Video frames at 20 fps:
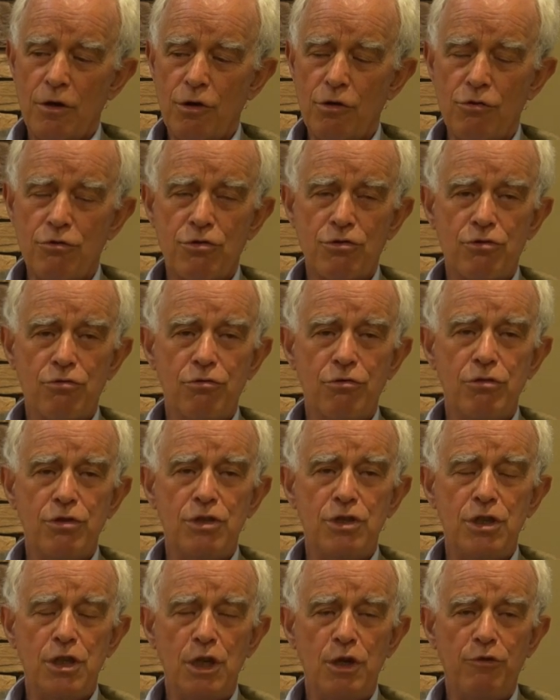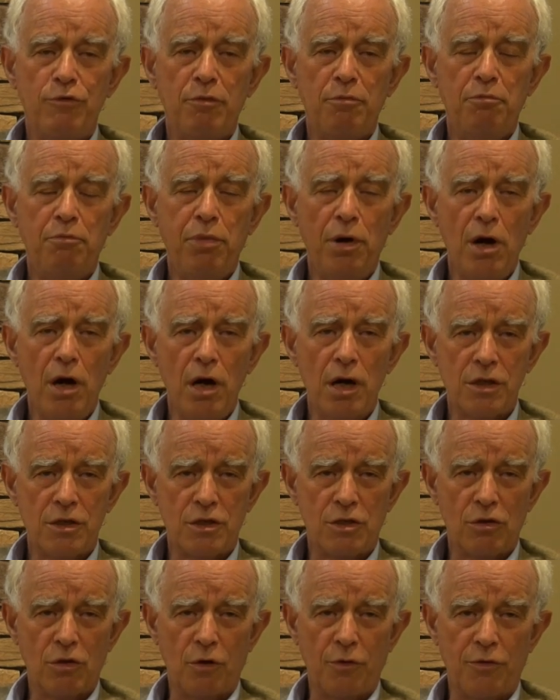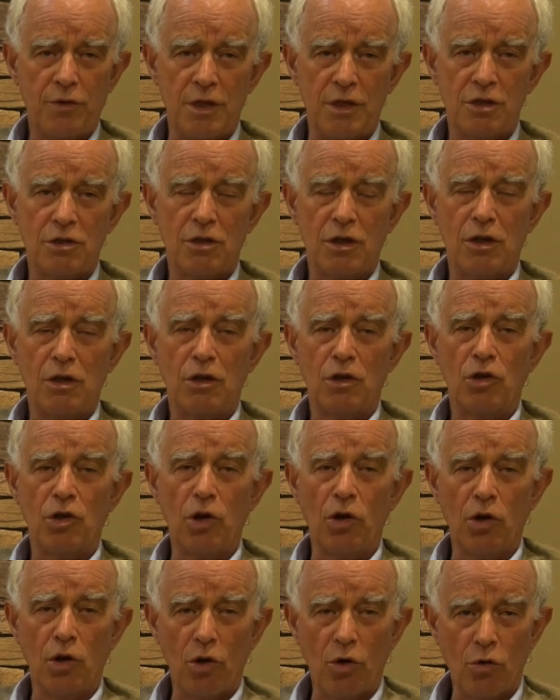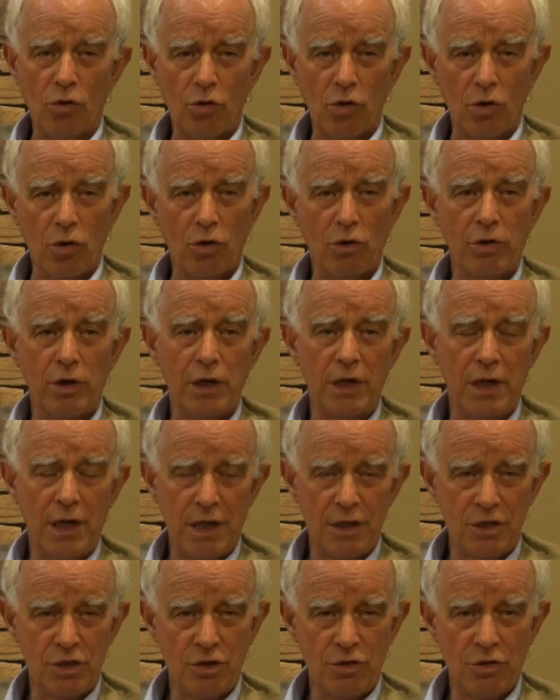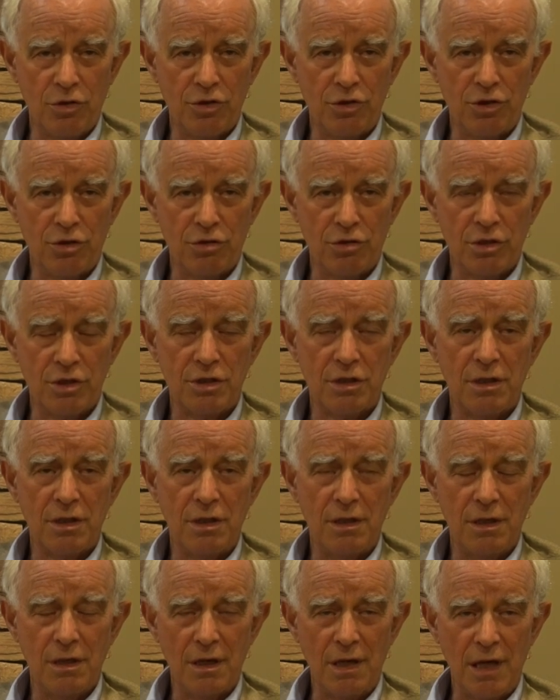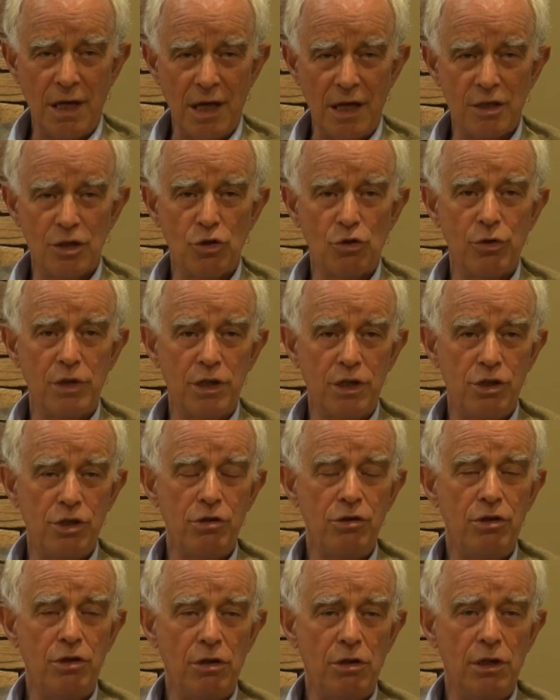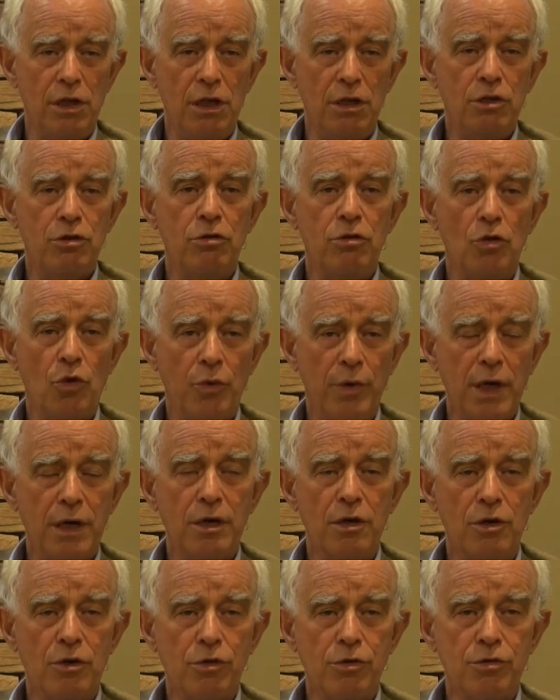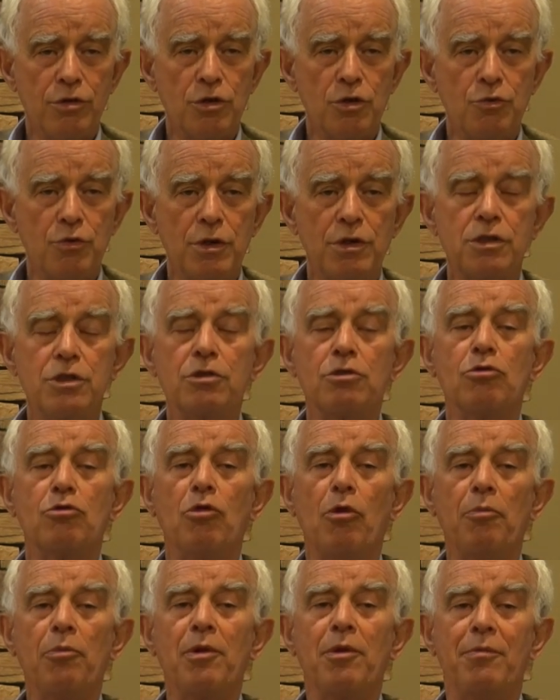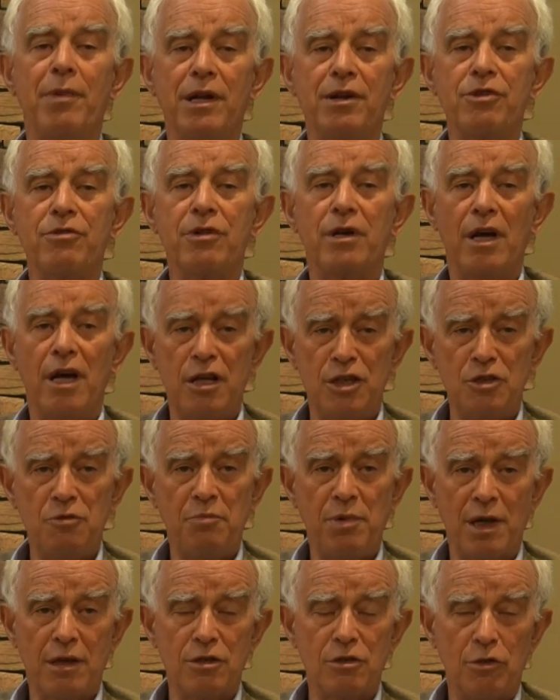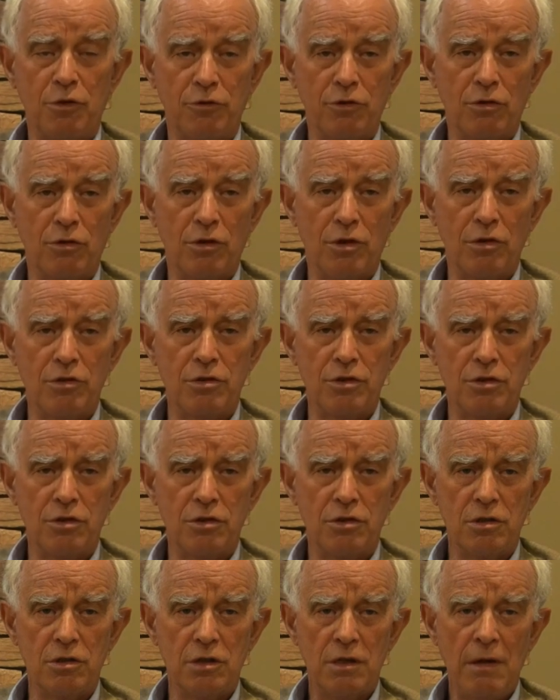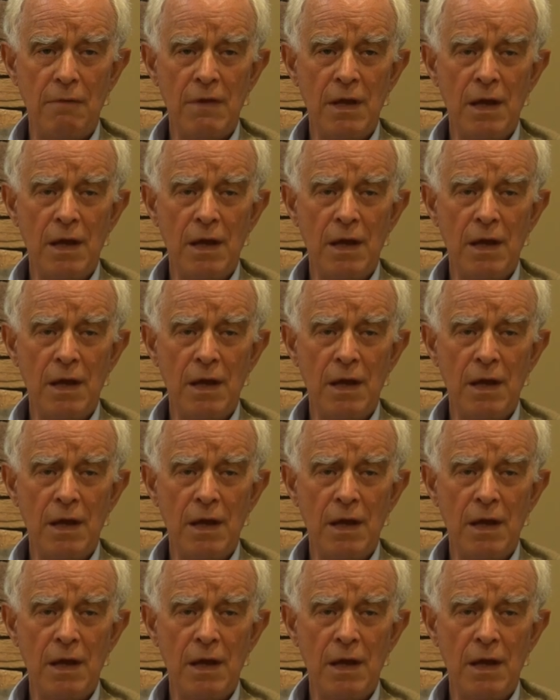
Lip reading: you should receive parts of this non-local or enhanced consciousness as or into your waking consciousness, which is a complementary aspect of your consciousness.